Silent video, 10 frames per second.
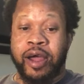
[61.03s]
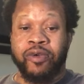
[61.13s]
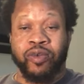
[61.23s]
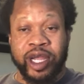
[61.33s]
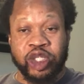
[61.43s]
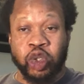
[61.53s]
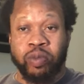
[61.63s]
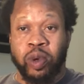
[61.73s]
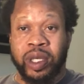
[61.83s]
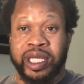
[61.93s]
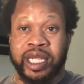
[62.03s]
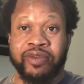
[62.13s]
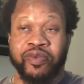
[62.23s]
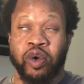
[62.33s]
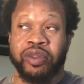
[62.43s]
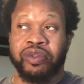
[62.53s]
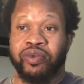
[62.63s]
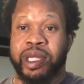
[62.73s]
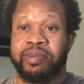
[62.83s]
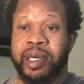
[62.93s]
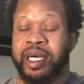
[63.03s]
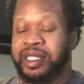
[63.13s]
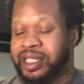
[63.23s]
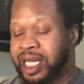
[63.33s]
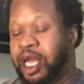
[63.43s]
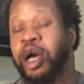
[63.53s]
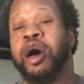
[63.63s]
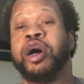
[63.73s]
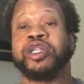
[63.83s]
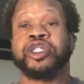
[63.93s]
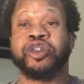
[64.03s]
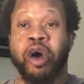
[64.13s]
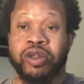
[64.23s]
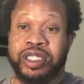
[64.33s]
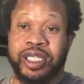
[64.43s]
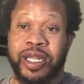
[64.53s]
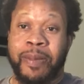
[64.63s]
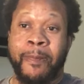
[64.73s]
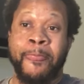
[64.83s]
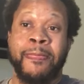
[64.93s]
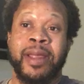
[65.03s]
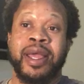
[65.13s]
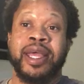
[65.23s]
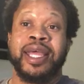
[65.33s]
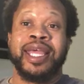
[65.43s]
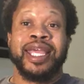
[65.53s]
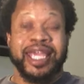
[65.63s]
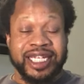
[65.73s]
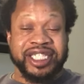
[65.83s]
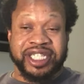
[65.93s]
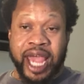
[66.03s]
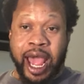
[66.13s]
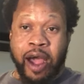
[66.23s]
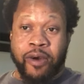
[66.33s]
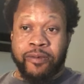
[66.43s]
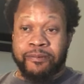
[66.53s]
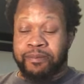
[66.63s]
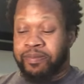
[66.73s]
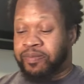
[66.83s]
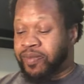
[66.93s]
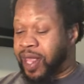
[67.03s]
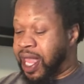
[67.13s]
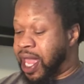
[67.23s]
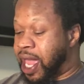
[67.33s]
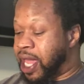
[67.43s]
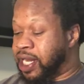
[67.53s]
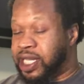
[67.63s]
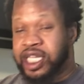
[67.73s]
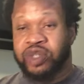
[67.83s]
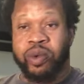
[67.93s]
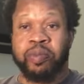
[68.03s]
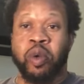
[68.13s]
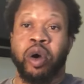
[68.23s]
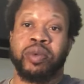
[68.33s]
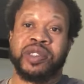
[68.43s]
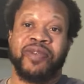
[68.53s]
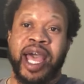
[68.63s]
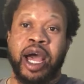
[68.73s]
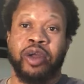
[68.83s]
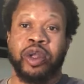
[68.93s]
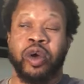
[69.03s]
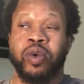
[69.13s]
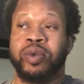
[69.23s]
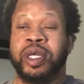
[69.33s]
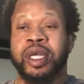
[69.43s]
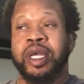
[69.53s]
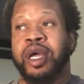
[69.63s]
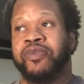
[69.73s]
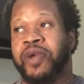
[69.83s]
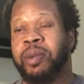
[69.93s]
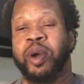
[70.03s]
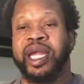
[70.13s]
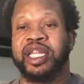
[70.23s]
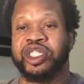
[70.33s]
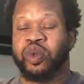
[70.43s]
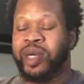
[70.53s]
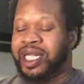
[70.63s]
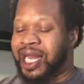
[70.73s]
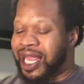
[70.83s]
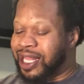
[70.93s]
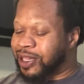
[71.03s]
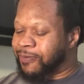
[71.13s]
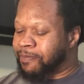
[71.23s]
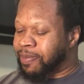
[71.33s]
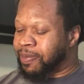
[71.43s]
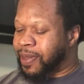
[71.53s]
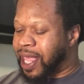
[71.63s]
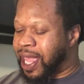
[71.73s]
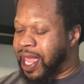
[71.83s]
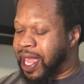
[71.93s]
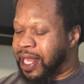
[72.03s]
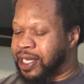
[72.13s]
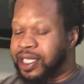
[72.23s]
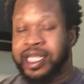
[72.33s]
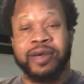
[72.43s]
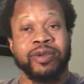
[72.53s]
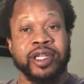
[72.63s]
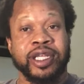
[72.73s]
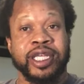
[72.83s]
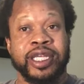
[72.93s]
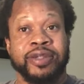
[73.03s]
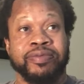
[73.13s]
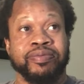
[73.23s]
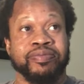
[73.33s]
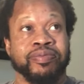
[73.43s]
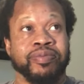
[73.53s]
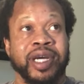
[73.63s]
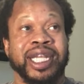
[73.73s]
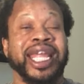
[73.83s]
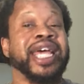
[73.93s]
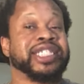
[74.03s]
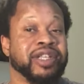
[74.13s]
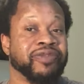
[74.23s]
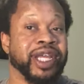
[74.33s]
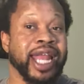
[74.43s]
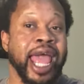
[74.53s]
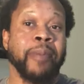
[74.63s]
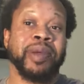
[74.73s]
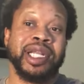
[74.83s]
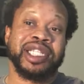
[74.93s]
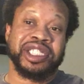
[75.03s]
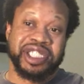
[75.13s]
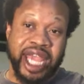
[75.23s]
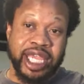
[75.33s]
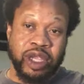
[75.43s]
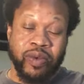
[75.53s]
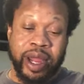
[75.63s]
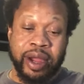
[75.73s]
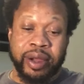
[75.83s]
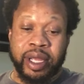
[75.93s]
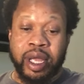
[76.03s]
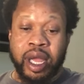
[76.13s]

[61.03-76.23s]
racial bullying for 3 months assaulted his child. And this report was filed on February the 29th. And the alleged event happened in January,